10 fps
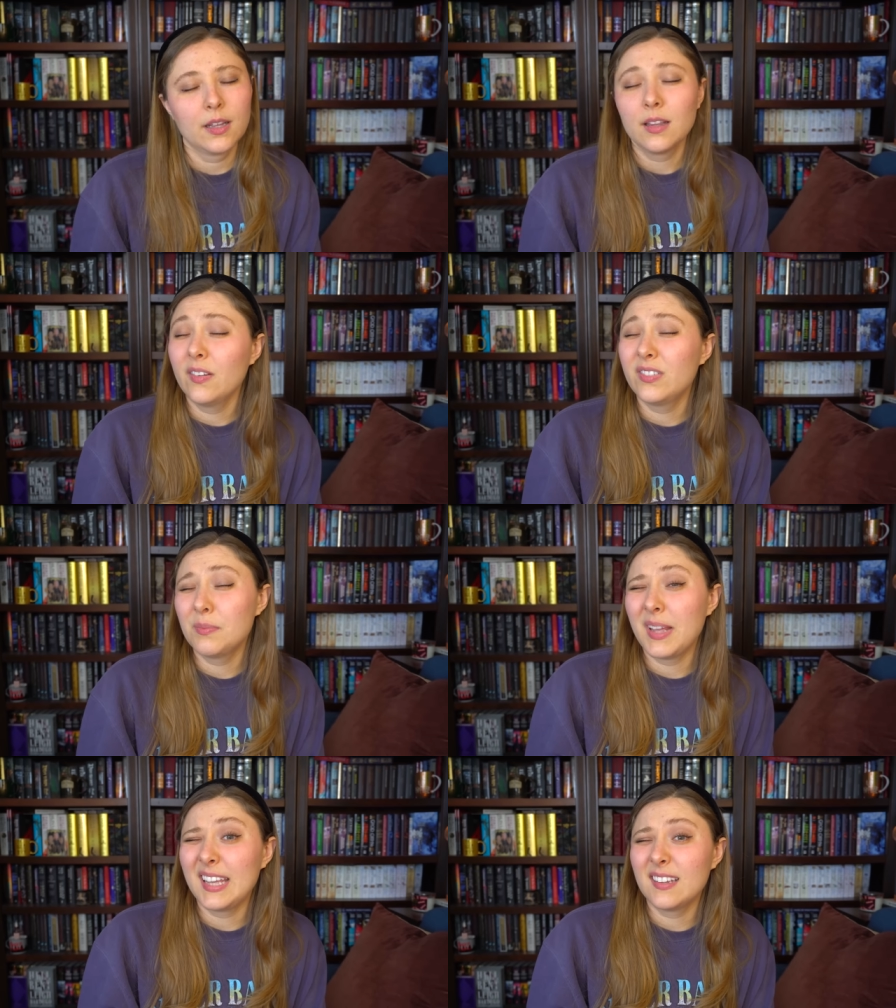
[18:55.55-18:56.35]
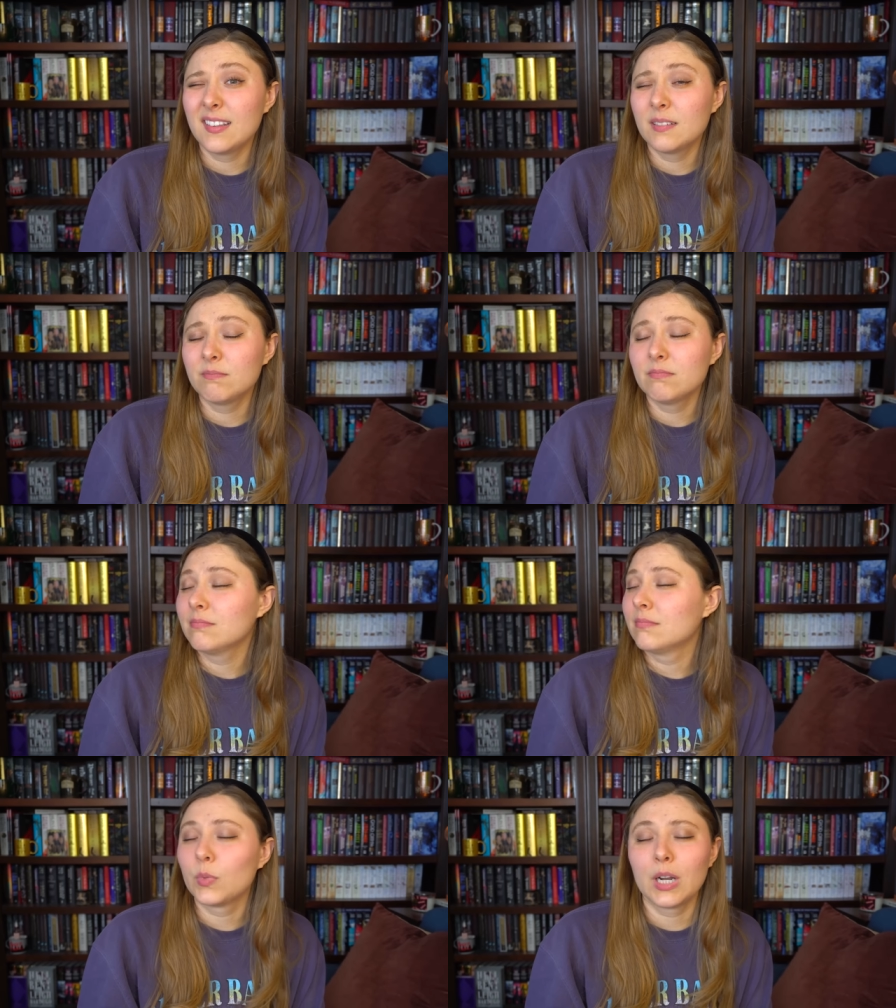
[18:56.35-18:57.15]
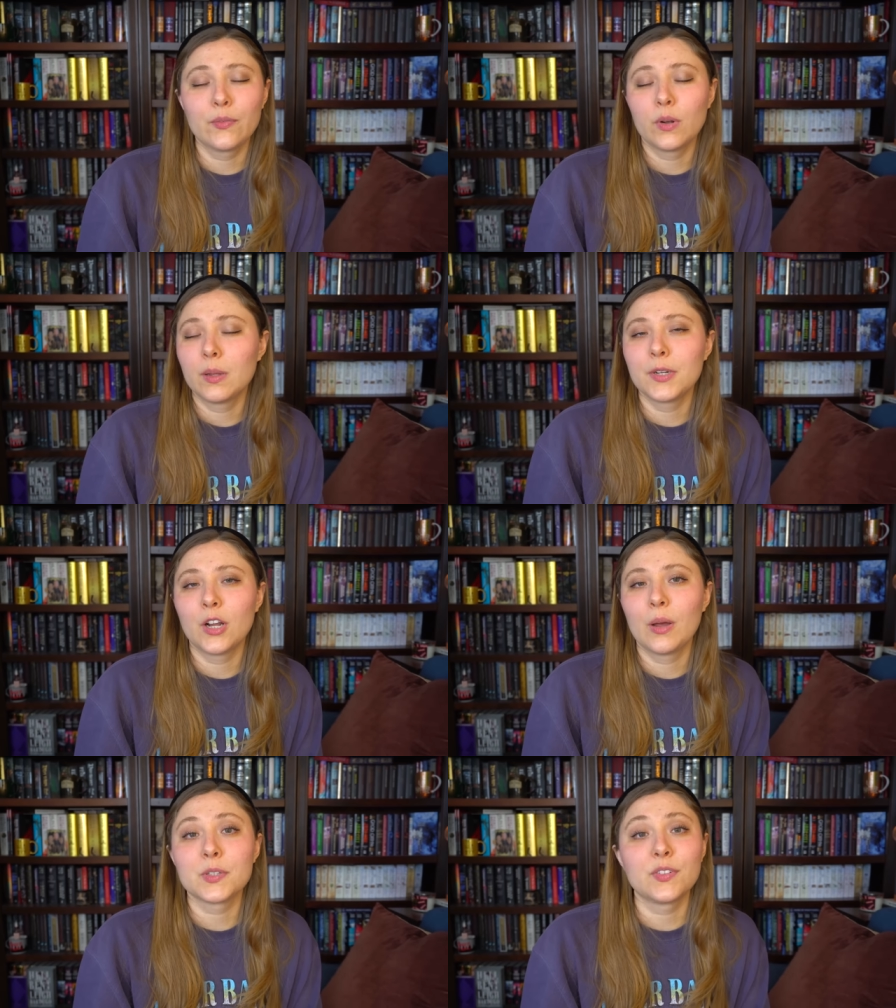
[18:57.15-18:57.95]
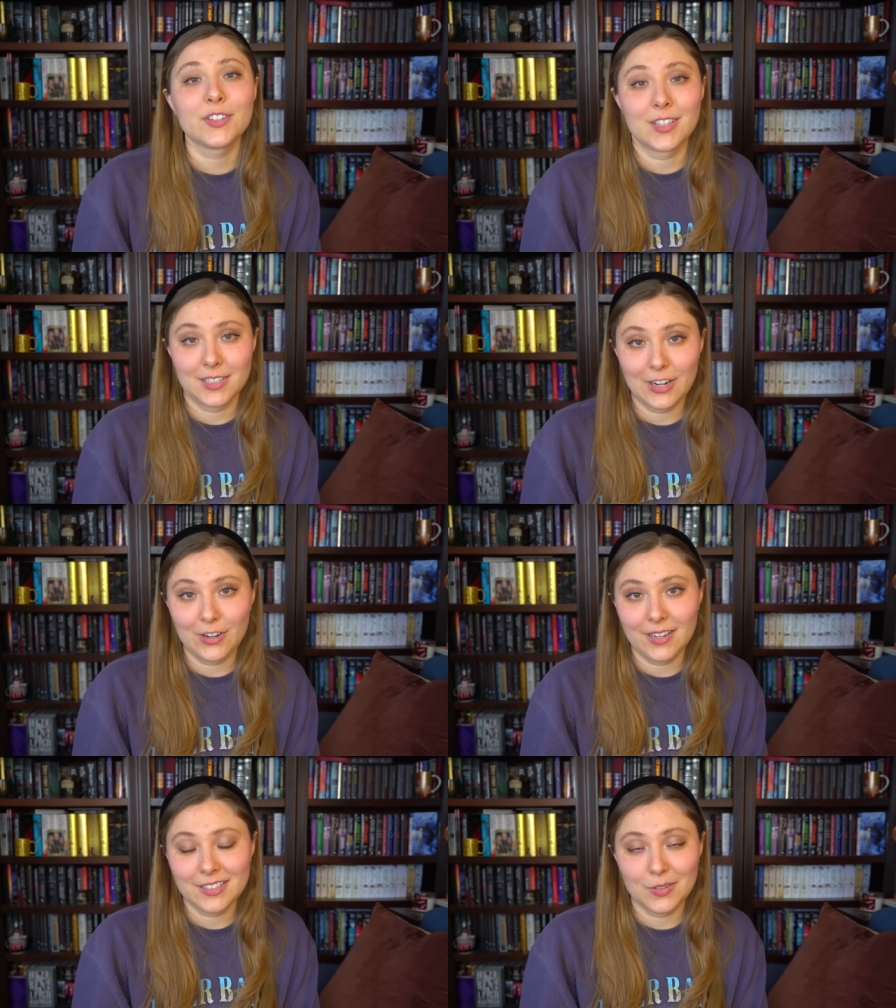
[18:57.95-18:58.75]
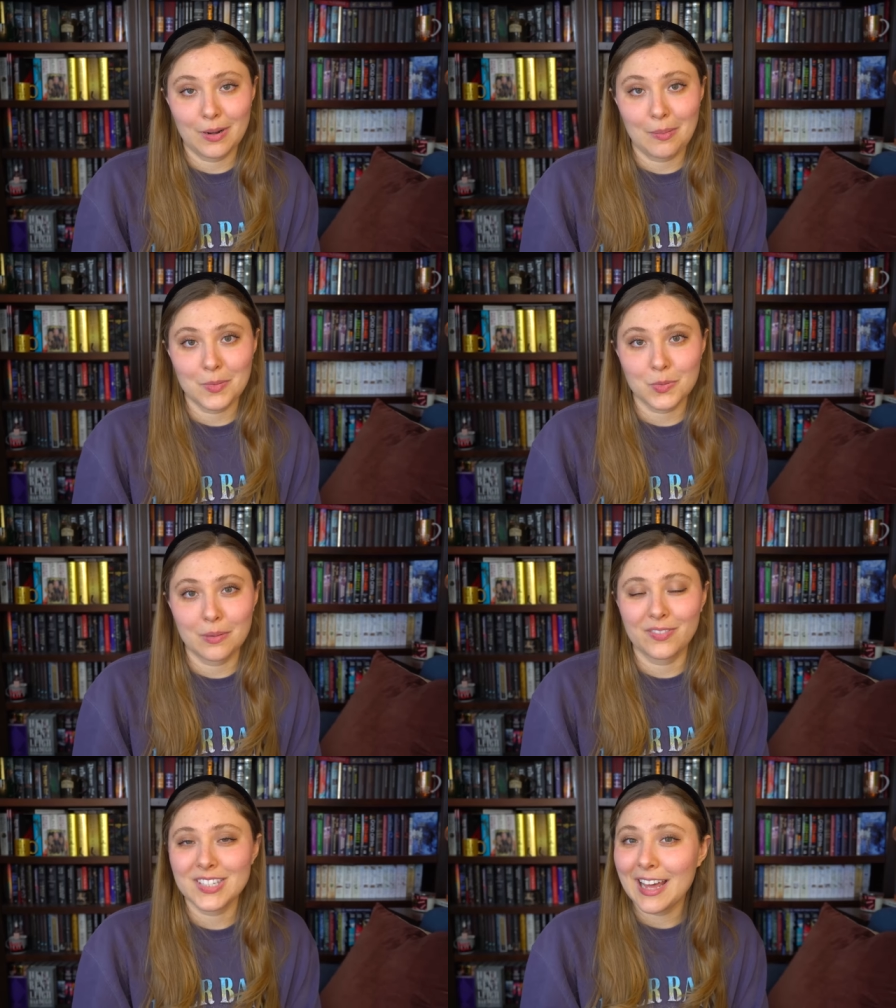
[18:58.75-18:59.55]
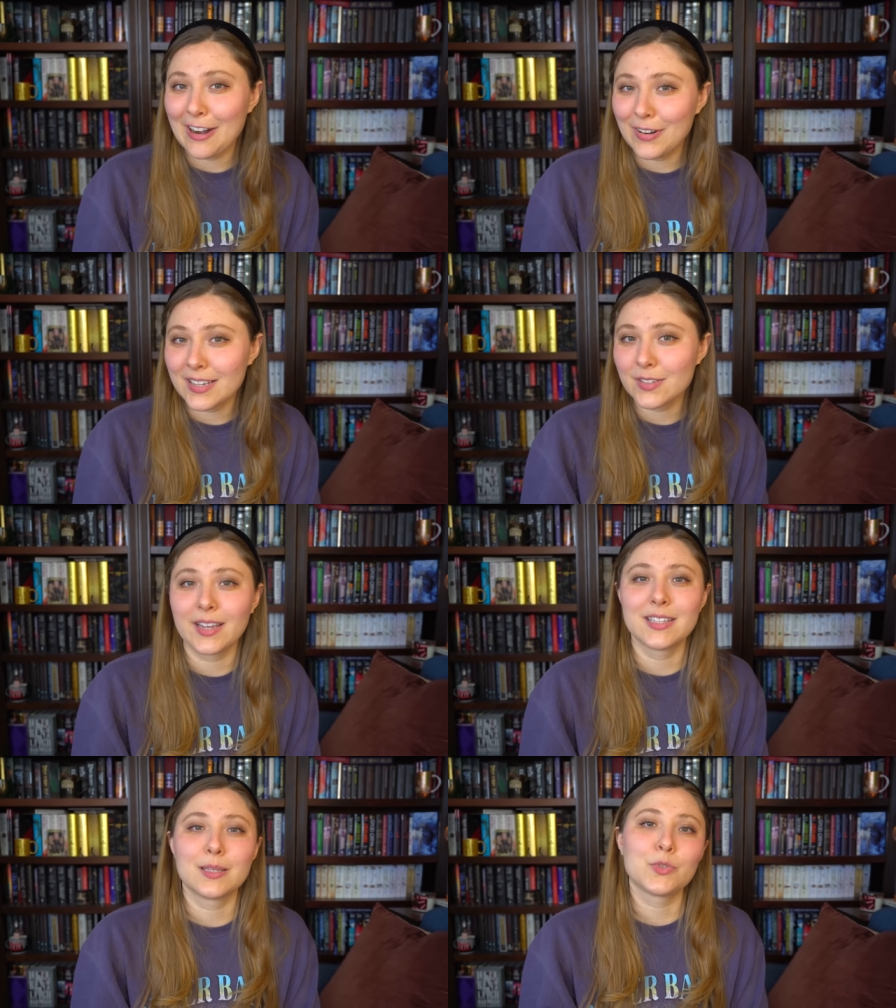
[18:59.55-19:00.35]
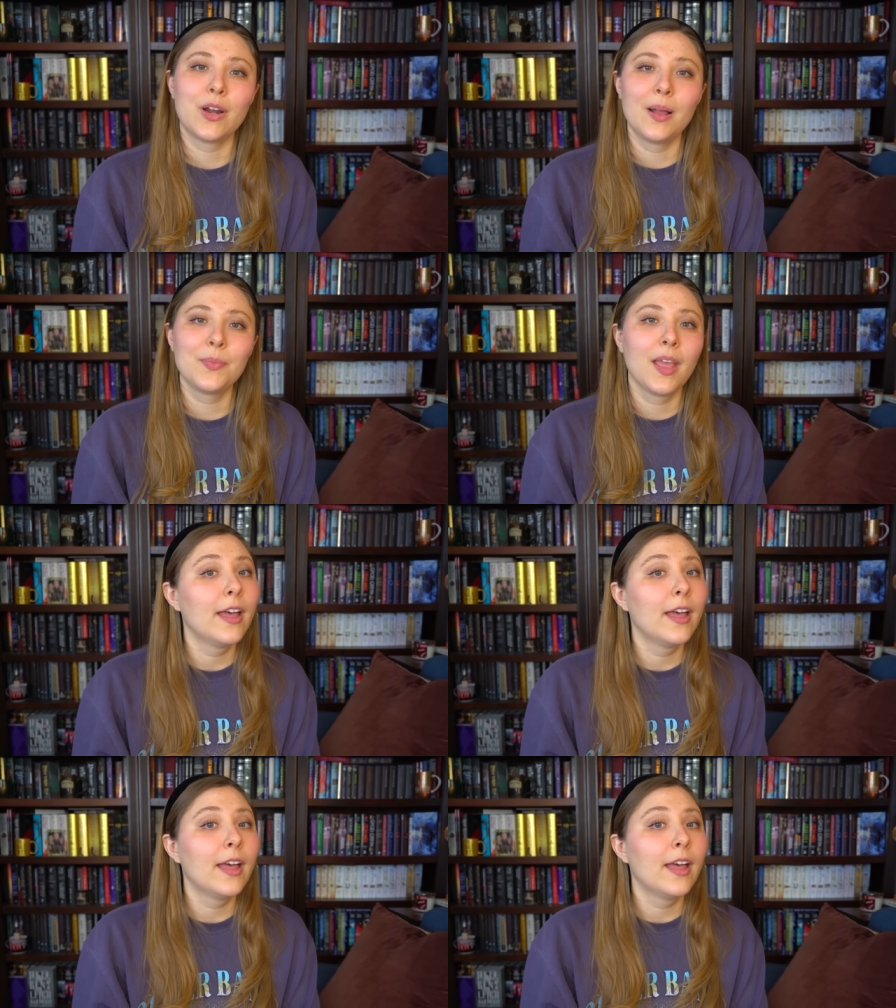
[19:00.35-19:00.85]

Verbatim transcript: loved them, hated them, whatever you want to let me know. I post videos on Saturdays, other random times as well, every Saturday, so like and subscribe.